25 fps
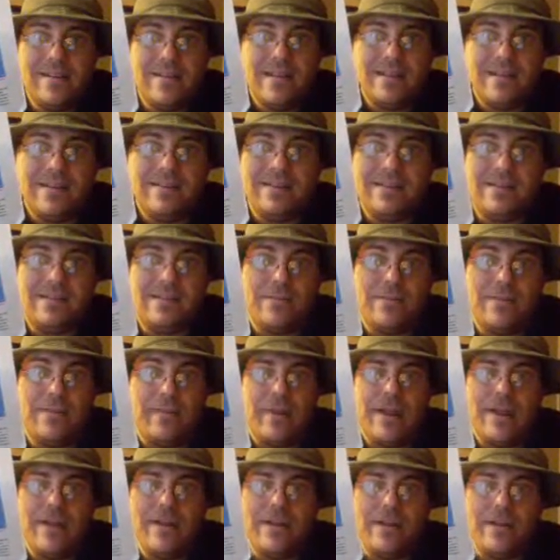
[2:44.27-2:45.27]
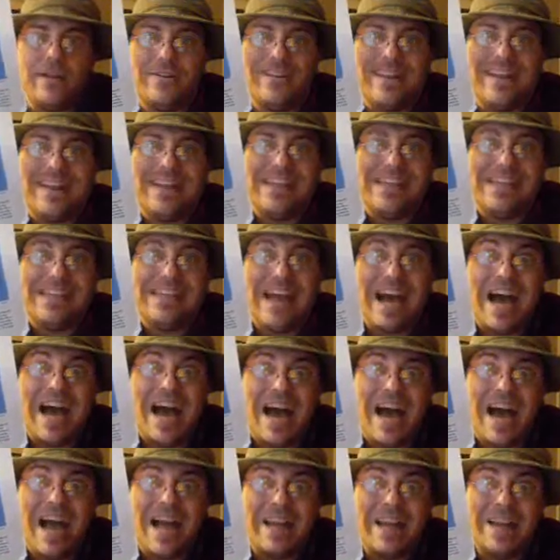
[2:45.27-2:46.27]
They disappeared. They
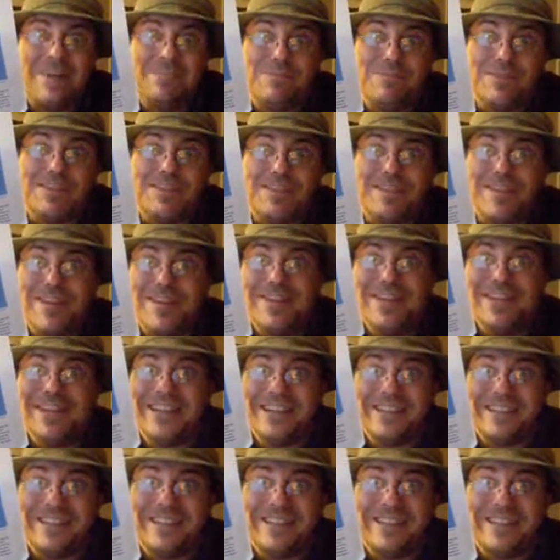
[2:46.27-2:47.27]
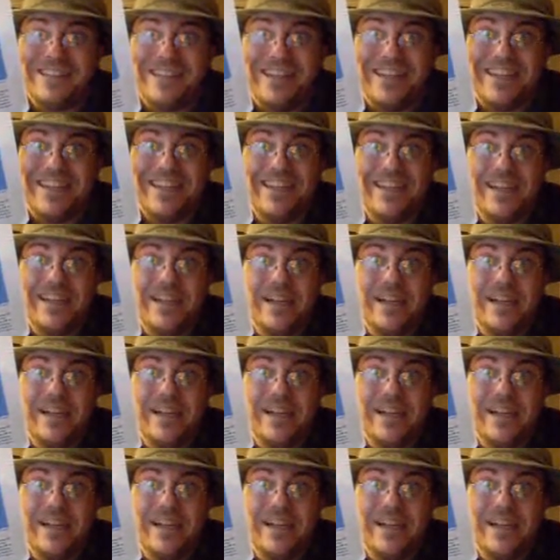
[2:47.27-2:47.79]
died mysteriously.